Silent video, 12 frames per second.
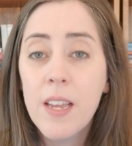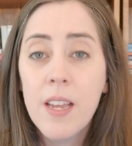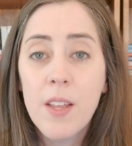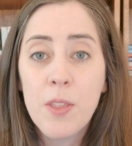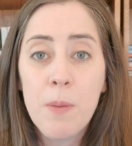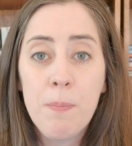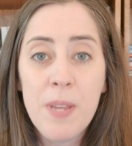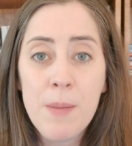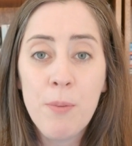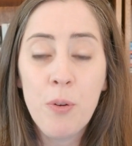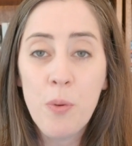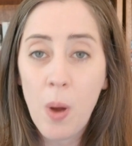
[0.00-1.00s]
the
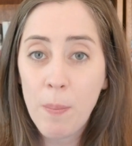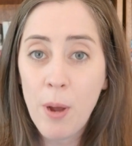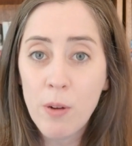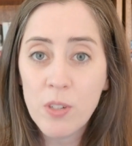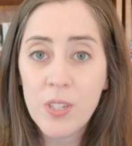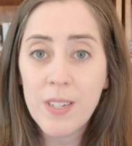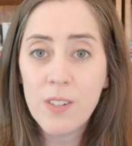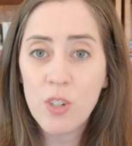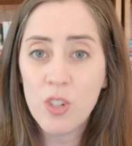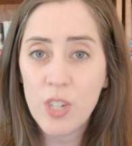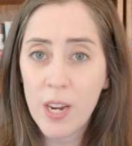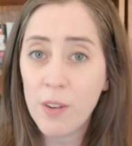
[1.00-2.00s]
people who are posting to
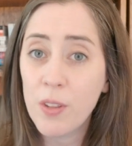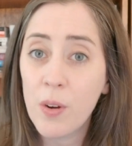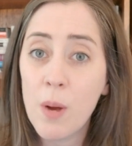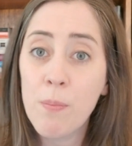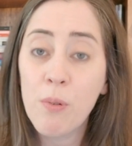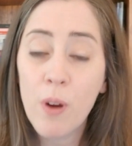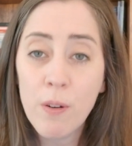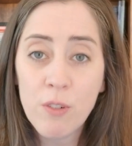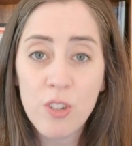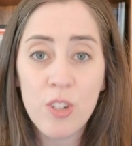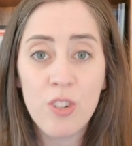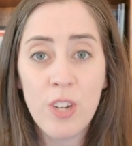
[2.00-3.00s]
share their
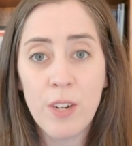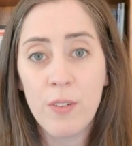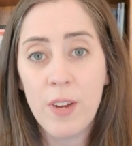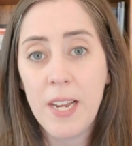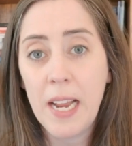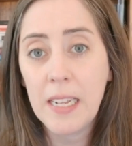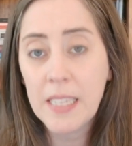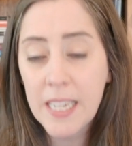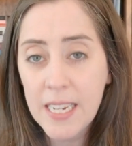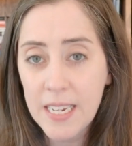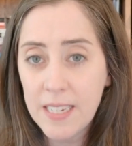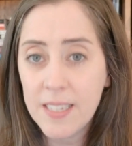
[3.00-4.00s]
approach to generating
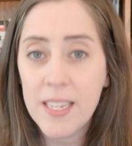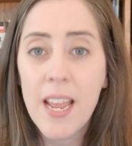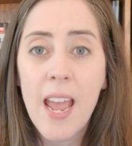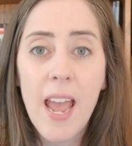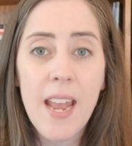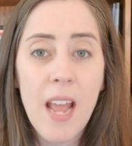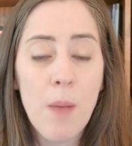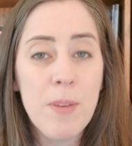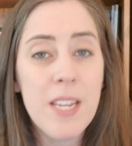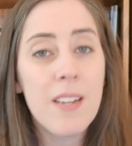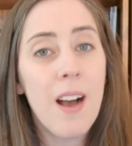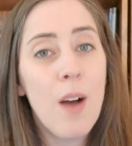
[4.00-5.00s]
leads and how many
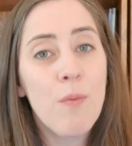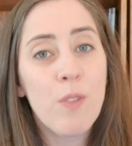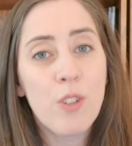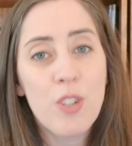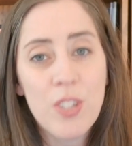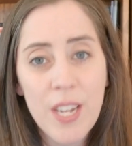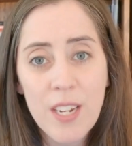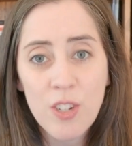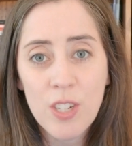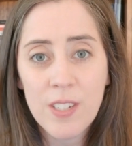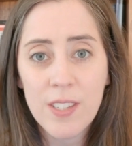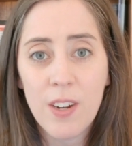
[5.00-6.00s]

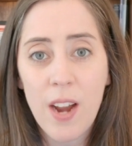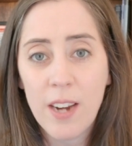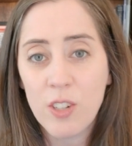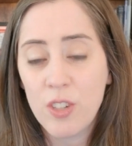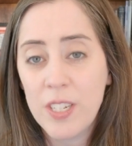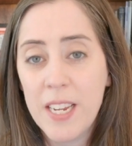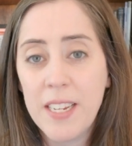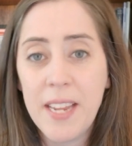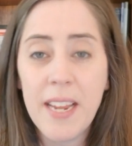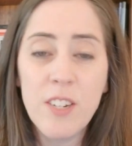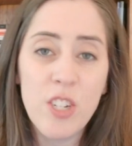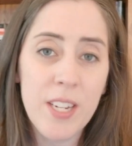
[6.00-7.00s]
conversations they're actually
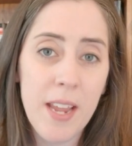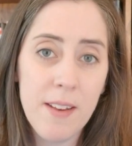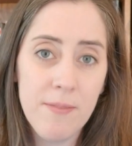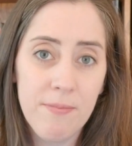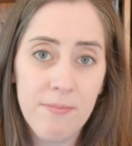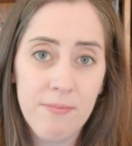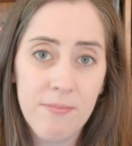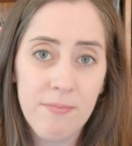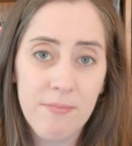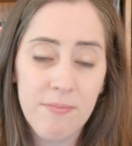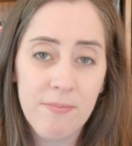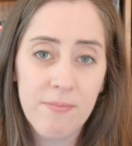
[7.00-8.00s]
engaging in.
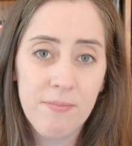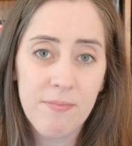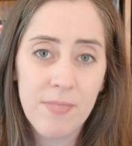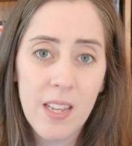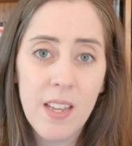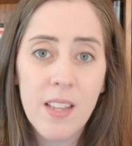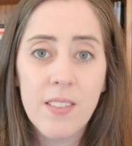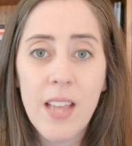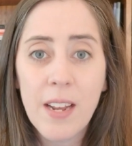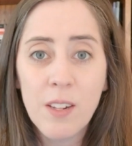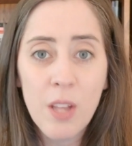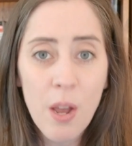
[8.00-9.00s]
That
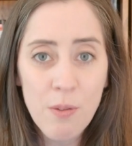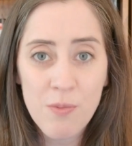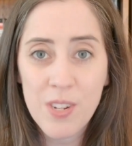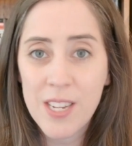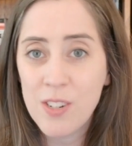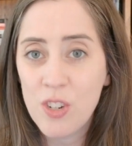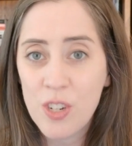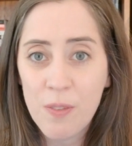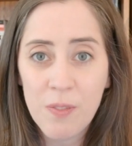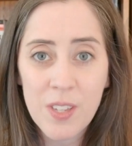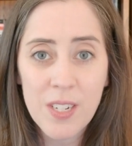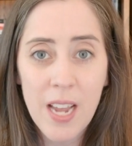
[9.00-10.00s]
alone can shift
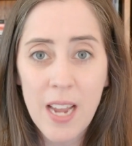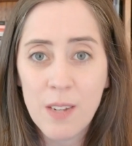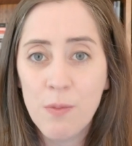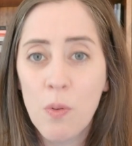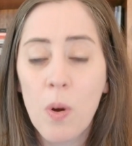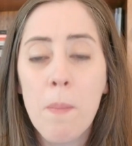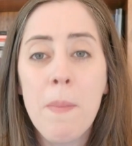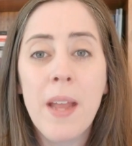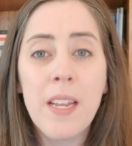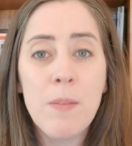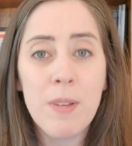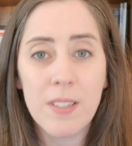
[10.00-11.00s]
the tide for
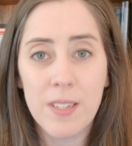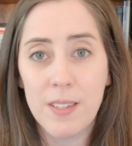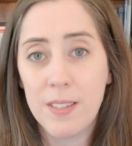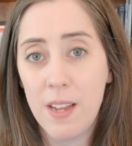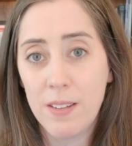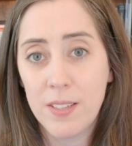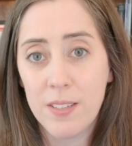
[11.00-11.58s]
many businesses,